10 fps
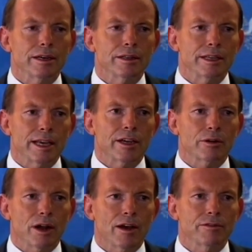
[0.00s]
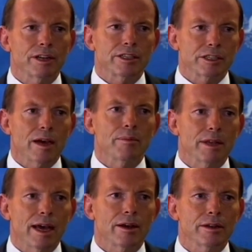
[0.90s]
the aircraft has come
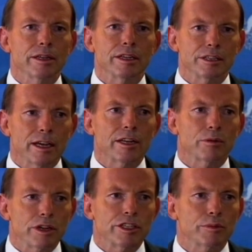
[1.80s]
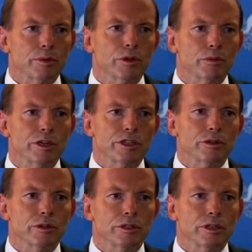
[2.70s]
down, it's only reasonable that we
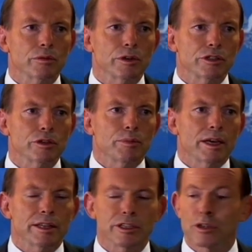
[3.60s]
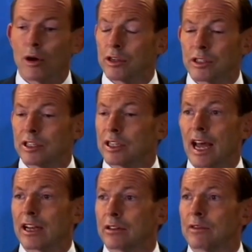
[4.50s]
should bear this cost. It's an
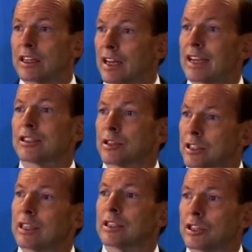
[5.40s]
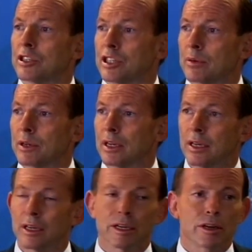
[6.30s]
act of international citizenship
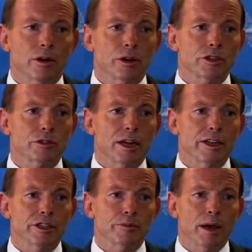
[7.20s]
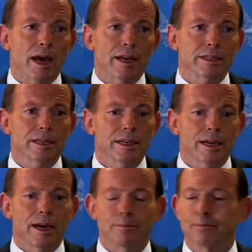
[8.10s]
on Australia's part.
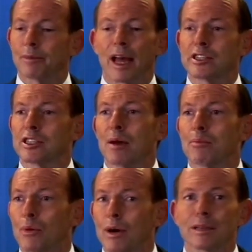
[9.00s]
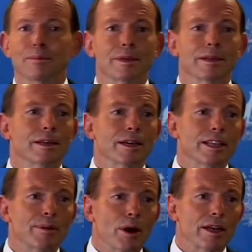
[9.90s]
At some point,
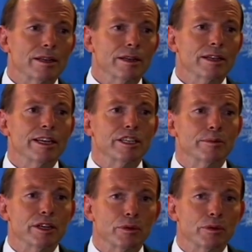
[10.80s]
there might need to be a